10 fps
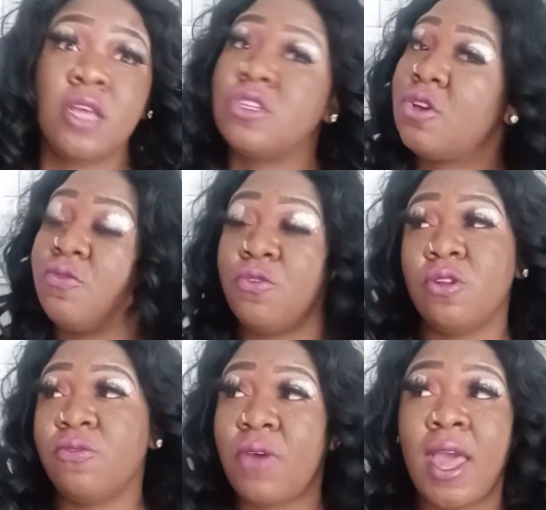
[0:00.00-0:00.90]
So for
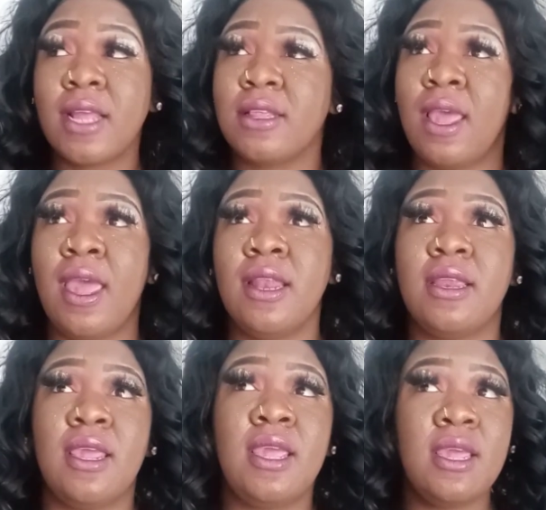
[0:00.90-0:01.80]
the fact that
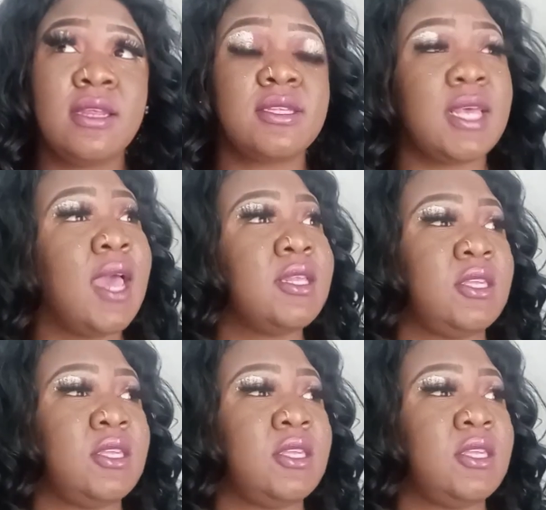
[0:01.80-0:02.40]
he decides